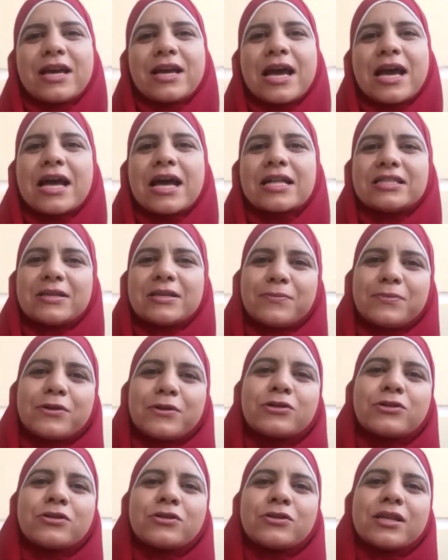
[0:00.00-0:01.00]
At the
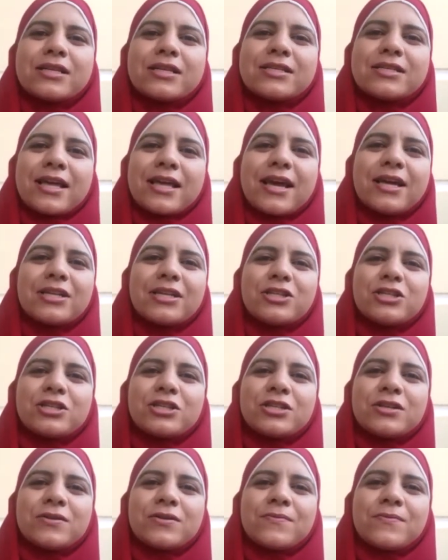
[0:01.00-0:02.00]
personal
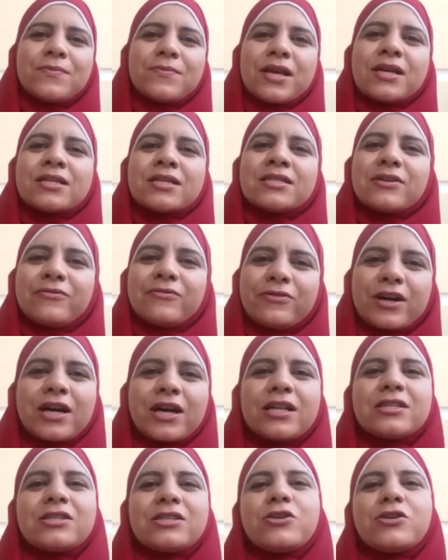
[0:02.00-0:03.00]
stage, the
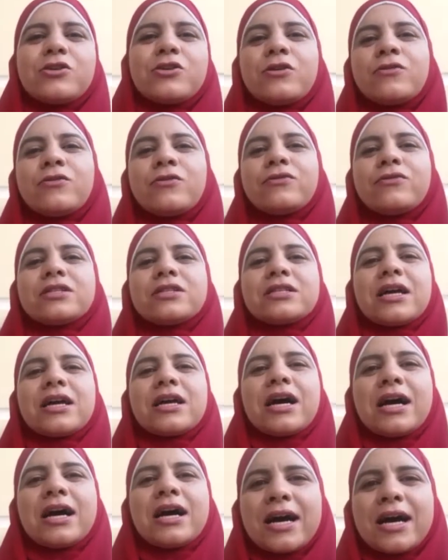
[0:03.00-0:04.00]
faculty offers
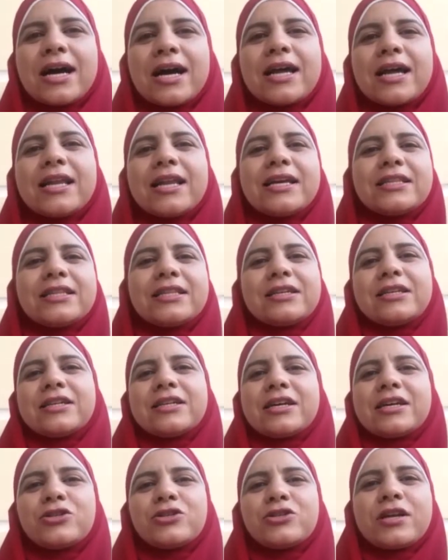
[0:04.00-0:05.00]
a highly
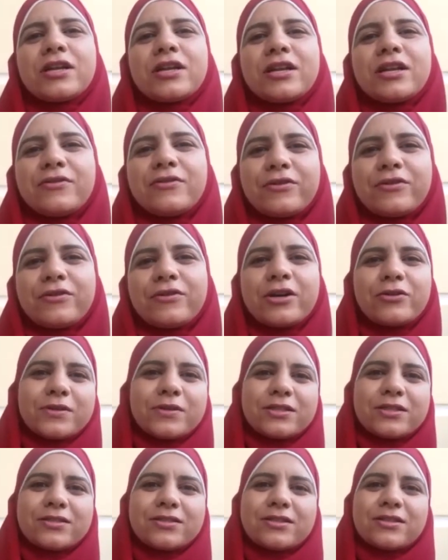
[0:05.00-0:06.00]
international
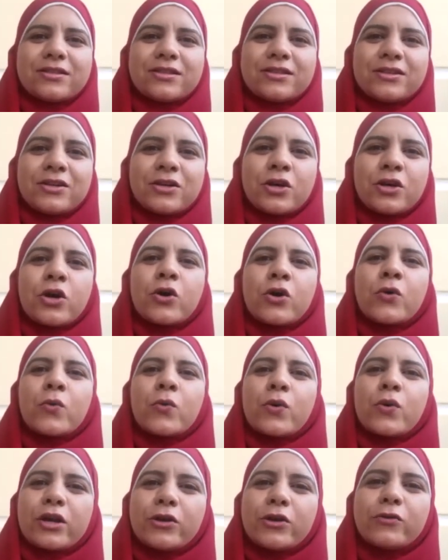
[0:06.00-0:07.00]
environment
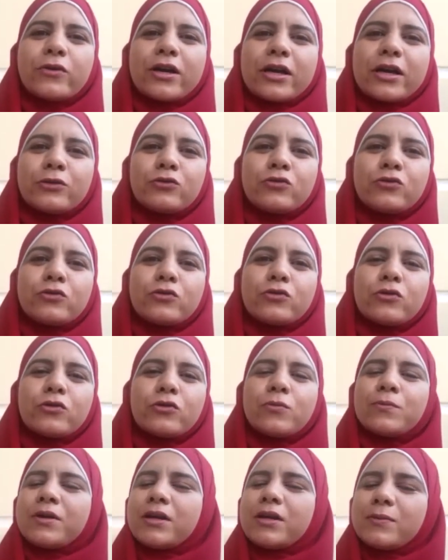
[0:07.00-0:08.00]
where you get to
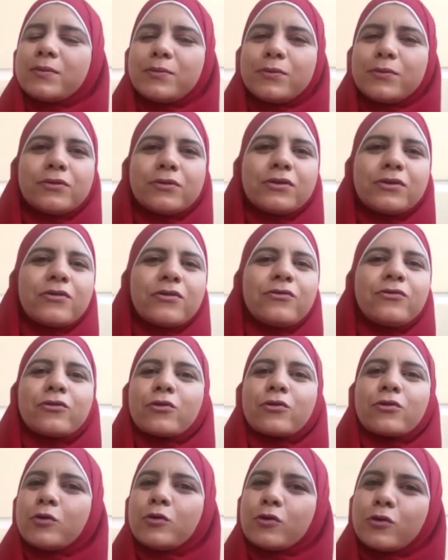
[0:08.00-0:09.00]
know people
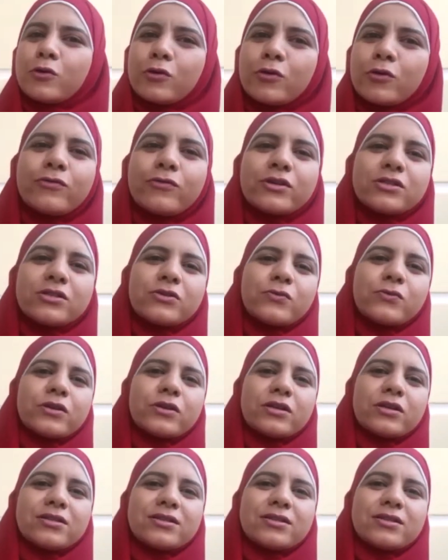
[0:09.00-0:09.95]
from all over the world,